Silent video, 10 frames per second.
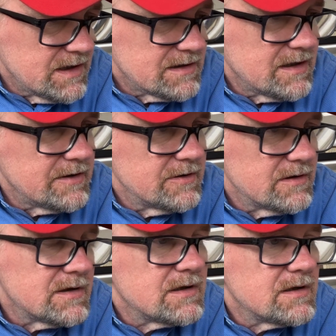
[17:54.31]
and
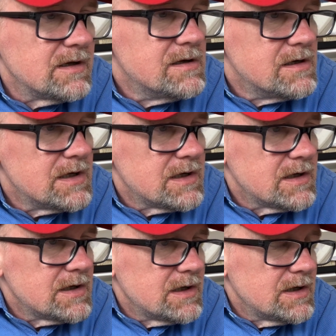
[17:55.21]
Leonard and
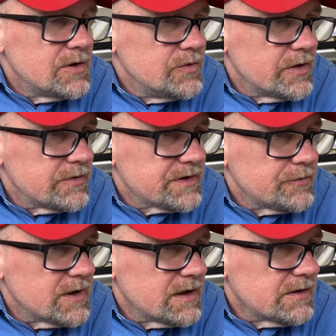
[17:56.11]
who knows
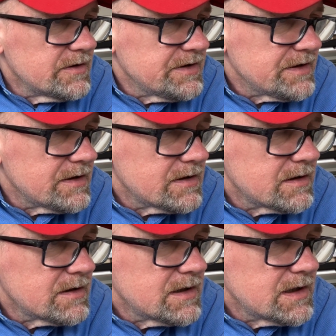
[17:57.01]
who else.
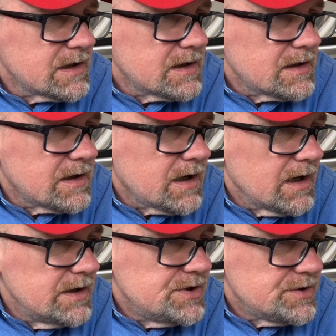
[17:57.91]

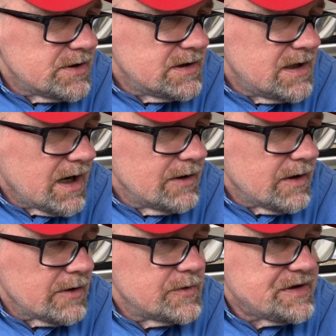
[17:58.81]
I
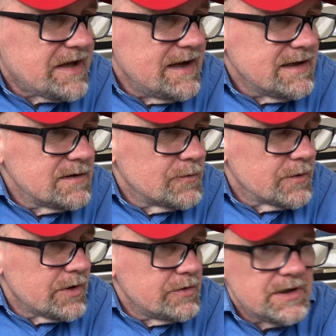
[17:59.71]
was taking the
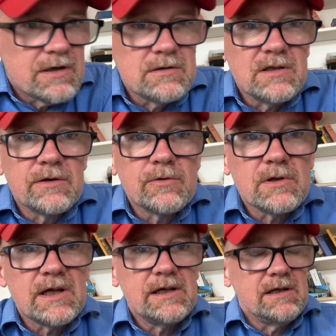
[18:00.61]
word hotel
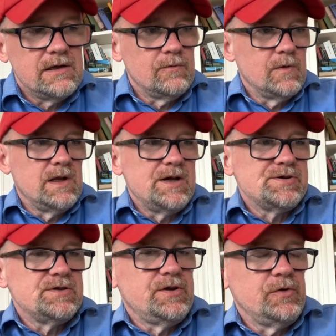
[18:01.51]
literally in
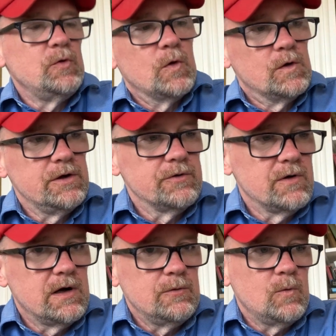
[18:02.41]
relation to earlier on